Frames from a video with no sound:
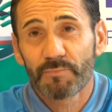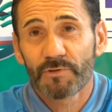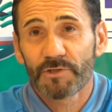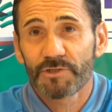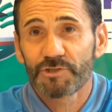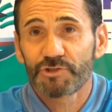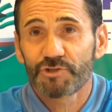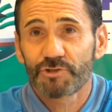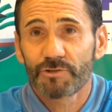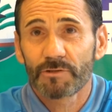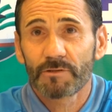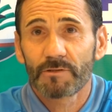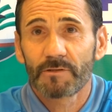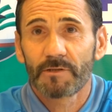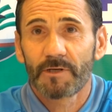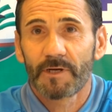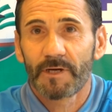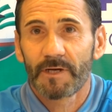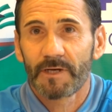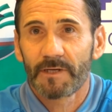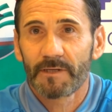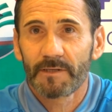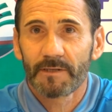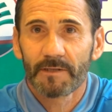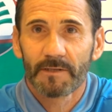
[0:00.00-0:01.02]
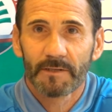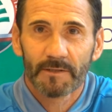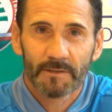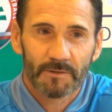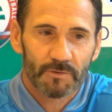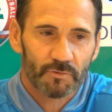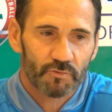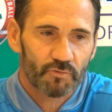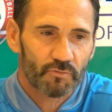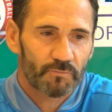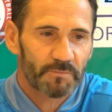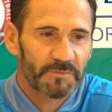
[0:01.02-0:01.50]
pleasure
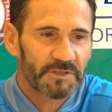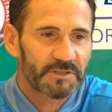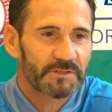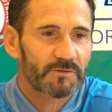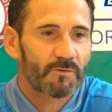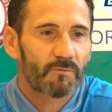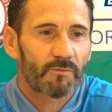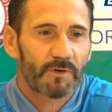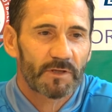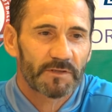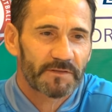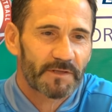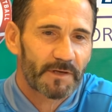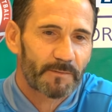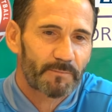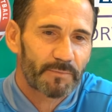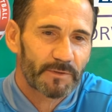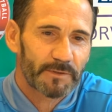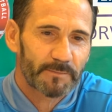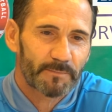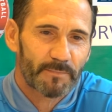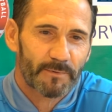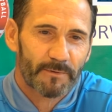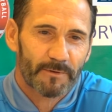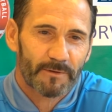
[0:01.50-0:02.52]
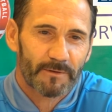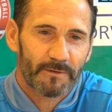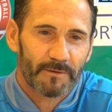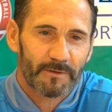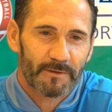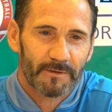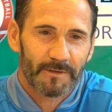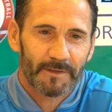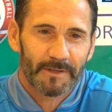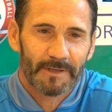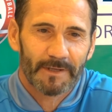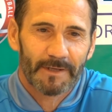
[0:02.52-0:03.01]
to meet Rwanda people,
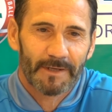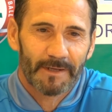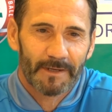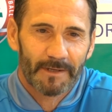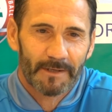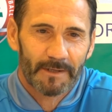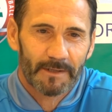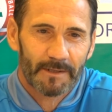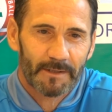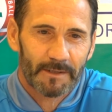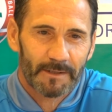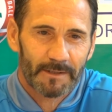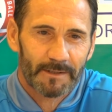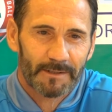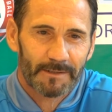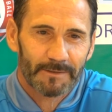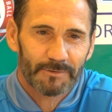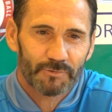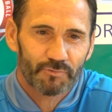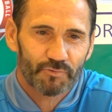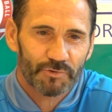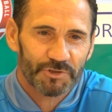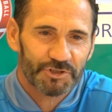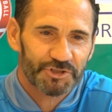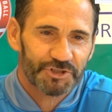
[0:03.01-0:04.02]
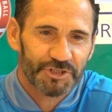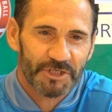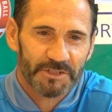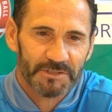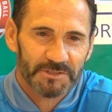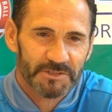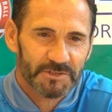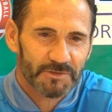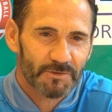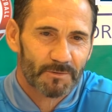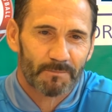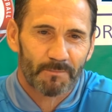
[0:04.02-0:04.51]
to
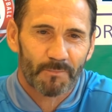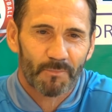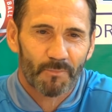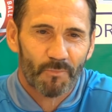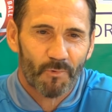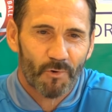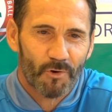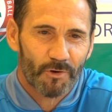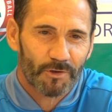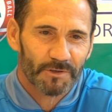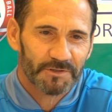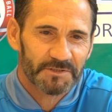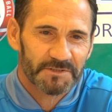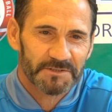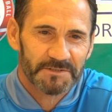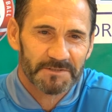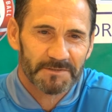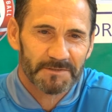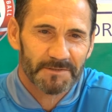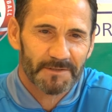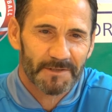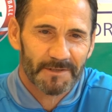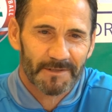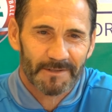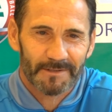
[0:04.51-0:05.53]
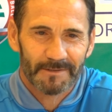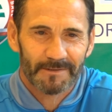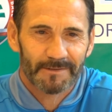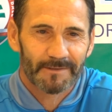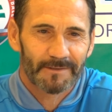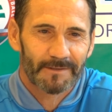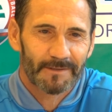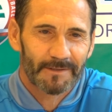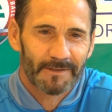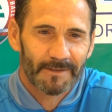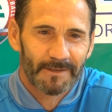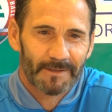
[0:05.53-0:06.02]
change some word in
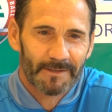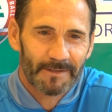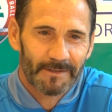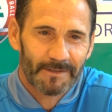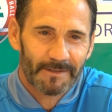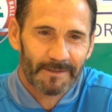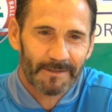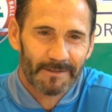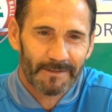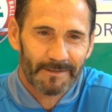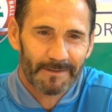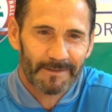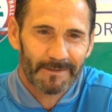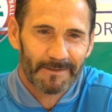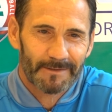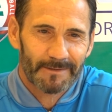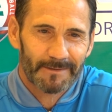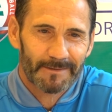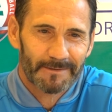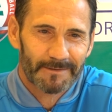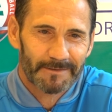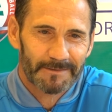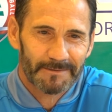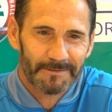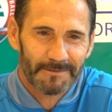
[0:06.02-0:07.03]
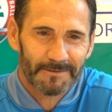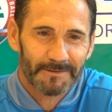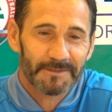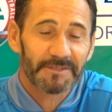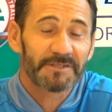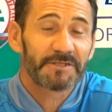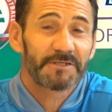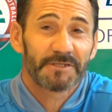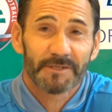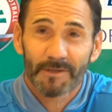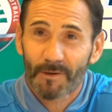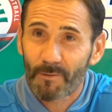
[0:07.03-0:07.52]

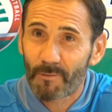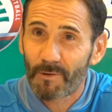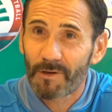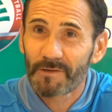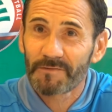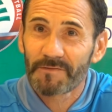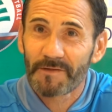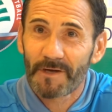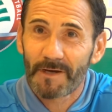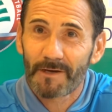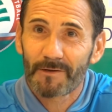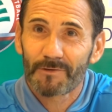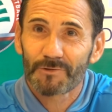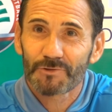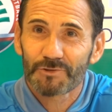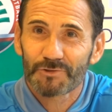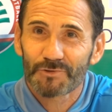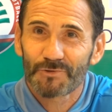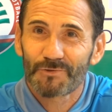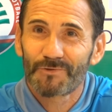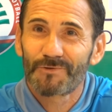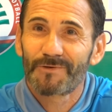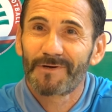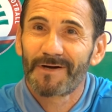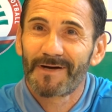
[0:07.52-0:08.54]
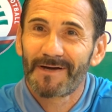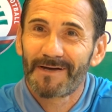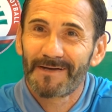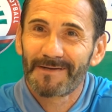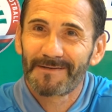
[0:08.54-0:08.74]
Kinyarwanda also.